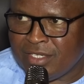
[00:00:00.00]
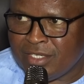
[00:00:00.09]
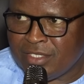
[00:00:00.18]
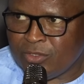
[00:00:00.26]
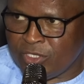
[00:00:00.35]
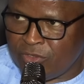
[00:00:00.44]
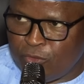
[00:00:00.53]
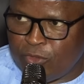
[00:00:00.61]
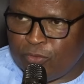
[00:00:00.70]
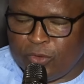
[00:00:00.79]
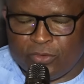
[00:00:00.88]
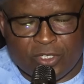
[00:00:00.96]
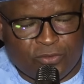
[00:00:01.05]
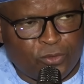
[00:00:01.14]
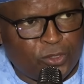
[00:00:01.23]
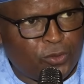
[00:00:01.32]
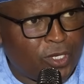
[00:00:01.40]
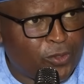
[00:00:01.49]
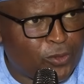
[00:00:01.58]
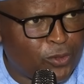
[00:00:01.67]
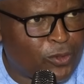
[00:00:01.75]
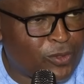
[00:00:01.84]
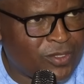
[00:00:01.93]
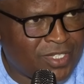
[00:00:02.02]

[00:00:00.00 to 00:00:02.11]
So it's a food for thought for you now to know.